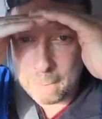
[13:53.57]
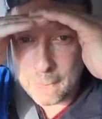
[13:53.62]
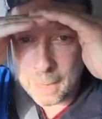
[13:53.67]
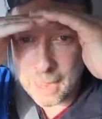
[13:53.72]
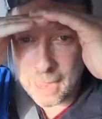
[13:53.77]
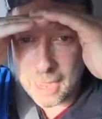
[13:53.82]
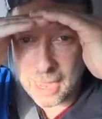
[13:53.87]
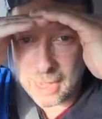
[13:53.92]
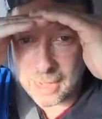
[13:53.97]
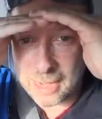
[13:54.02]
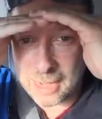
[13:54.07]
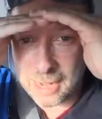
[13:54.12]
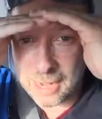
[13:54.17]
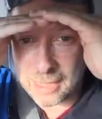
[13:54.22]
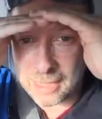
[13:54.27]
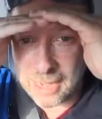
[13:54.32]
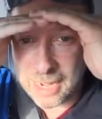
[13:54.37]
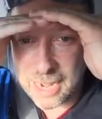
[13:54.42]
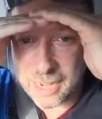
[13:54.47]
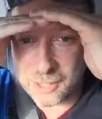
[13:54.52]
And
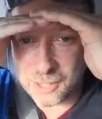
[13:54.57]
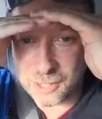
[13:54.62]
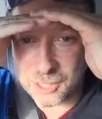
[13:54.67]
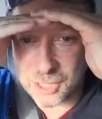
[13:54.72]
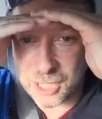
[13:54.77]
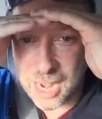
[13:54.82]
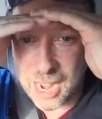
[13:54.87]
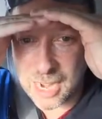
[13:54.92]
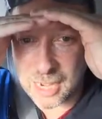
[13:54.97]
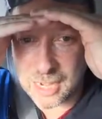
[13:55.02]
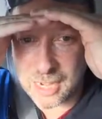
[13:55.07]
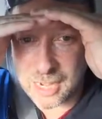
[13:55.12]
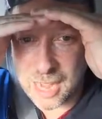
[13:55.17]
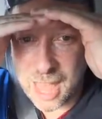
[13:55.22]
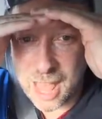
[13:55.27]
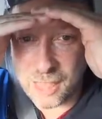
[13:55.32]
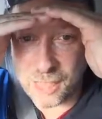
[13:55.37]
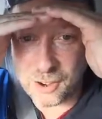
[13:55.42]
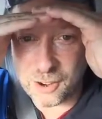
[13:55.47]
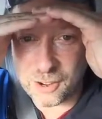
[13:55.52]
Daniel, Johnny,
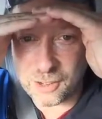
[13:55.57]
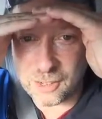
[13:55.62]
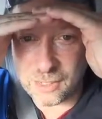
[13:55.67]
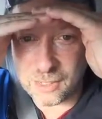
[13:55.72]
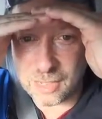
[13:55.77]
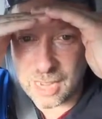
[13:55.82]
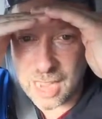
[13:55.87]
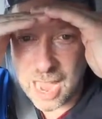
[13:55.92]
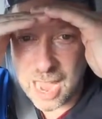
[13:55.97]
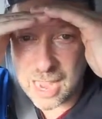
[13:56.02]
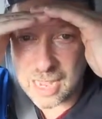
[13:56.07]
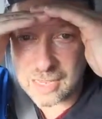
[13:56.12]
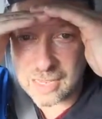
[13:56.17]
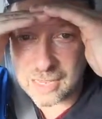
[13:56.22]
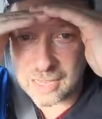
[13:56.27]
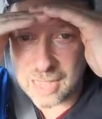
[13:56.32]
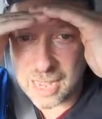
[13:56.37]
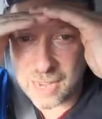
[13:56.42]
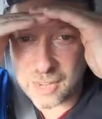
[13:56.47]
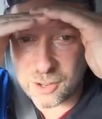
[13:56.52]
Heather,
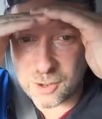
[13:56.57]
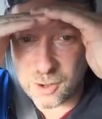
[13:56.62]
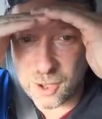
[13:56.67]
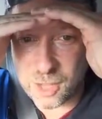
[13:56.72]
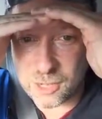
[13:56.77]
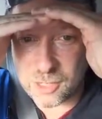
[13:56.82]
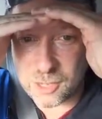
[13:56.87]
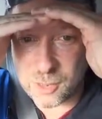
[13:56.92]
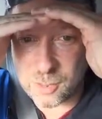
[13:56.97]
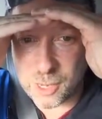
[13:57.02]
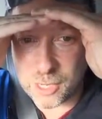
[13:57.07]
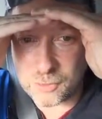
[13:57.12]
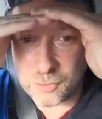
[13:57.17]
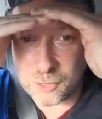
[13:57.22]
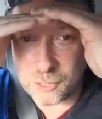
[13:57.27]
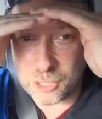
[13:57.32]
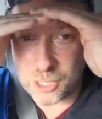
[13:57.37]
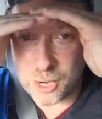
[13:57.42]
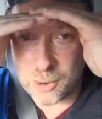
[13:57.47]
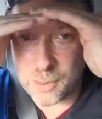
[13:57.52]
guys, thank you all so much
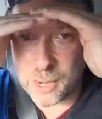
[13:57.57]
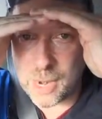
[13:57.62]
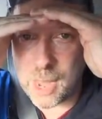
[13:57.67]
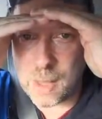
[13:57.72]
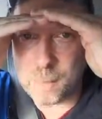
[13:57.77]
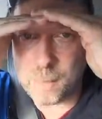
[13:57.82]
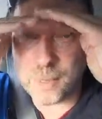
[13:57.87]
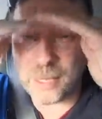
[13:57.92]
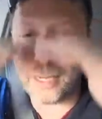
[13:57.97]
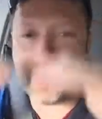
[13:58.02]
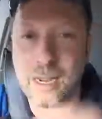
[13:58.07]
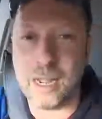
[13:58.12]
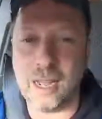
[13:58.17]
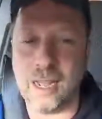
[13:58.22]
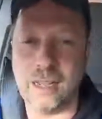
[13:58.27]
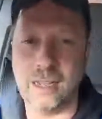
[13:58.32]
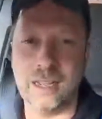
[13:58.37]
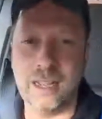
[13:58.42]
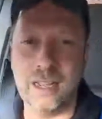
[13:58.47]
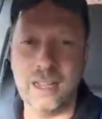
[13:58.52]
for showing up
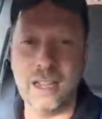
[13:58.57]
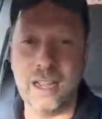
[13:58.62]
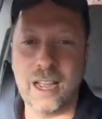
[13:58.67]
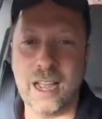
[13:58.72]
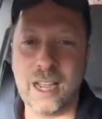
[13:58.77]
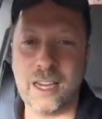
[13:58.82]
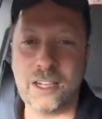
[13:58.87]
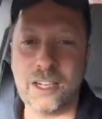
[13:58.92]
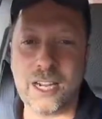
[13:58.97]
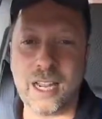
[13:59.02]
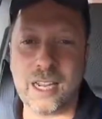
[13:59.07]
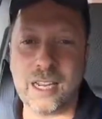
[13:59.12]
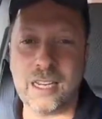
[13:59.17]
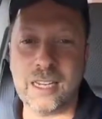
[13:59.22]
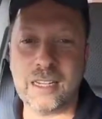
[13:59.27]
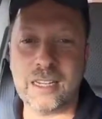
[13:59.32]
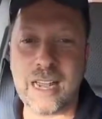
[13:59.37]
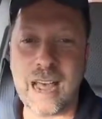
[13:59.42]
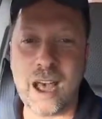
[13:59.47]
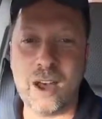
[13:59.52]
and checking
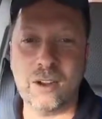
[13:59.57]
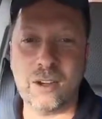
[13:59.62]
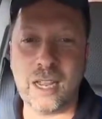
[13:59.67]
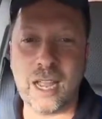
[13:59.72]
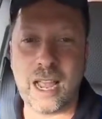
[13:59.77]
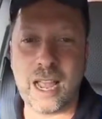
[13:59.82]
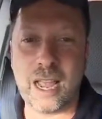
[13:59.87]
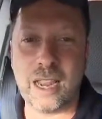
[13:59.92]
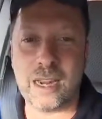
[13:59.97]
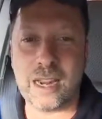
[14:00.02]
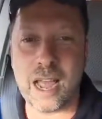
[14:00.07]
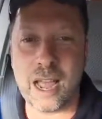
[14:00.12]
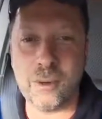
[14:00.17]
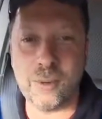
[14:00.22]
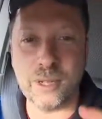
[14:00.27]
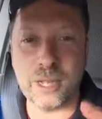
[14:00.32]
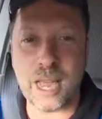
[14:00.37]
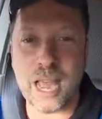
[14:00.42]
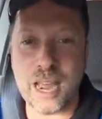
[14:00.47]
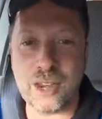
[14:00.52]
this out, and I
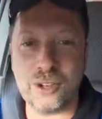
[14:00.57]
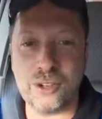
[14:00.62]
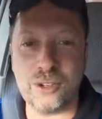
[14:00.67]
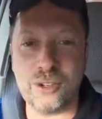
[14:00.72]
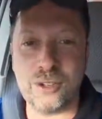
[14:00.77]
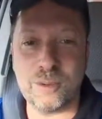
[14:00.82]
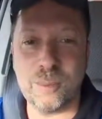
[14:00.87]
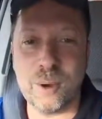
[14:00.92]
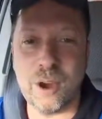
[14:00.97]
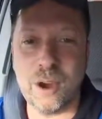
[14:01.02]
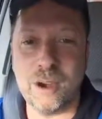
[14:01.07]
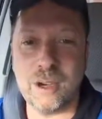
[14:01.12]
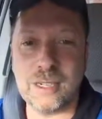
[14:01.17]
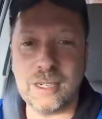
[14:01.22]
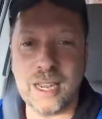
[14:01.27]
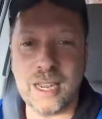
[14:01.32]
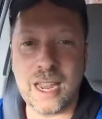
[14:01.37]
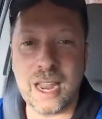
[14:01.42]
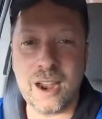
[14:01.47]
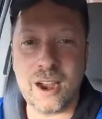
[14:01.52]
will catch you tomorrow.
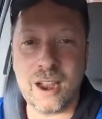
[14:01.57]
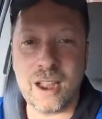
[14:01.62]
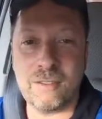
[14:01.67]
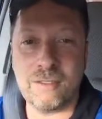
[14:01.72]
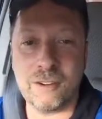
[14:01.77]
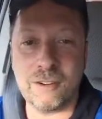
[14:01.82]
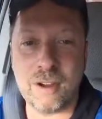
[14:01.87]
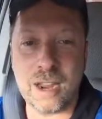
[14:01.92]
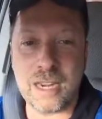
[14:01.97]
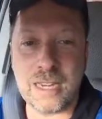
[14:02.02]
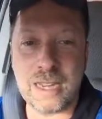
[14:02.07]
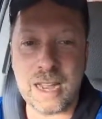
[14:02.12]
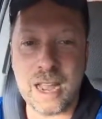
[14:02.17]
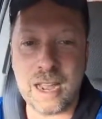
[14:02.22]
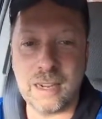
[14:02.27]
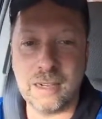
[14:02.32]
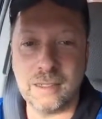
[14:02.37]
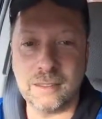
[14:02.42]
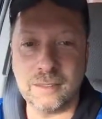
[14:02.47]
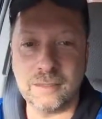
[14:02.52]
Take care. Have a great day.